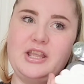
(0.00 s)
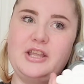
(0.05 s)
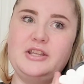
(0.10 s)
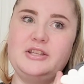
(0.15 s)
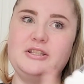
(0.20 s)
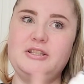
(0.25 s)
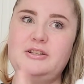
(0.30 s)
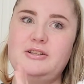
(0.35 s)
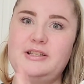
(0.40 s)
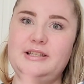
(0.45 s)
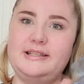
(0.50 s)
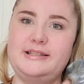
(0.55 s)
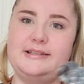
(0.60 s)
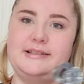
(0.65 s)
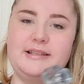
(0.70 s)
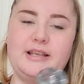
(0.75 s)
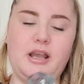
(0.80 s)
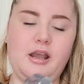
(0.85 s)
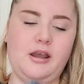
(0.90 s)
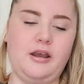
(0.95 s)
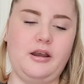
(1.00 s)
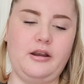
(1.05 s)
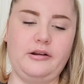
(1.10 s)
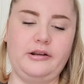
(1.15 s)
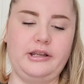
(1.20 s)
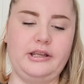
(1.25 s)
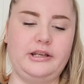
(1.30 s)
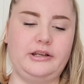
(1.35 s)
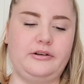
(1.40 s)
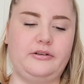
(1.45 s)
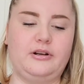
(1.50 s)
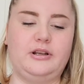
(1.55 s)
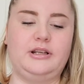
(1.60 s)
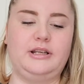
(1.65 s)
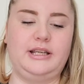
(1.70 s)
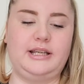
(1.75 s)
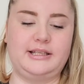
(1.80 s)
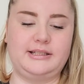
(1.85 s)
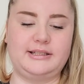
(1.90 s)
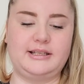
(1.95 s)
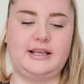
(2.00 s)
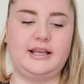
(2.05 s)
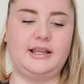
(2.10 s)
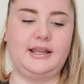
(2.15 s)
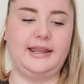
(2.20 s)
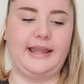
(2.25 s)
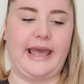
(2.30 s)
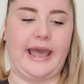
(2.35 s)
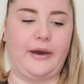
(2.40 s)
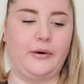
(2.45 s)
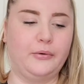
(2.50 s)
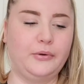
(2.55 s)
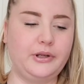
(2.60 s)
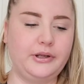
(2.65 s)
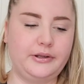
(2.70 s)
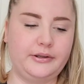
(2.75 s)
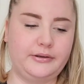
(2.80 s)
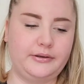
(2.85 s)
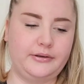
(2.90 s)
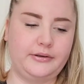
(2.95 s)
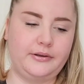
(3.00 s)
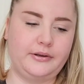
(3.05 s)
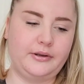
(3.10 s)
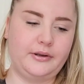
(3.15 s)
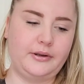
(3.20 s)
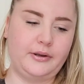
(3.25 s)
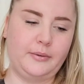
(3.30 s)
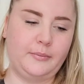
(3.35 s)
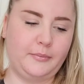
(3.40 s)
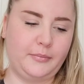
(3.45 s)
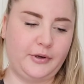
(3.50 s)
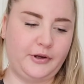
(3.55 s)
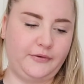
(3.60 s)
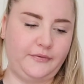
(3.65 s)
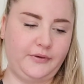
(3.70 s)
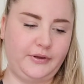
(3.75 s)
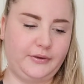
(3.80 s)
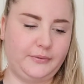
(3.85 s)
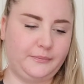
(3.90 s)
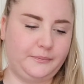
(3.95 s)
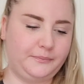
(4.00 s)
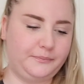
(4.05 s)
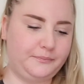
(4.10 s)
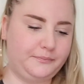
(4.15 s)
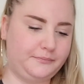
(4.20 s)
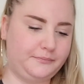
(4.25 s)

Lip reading: So this is Ariana Grande's Cloud perfume.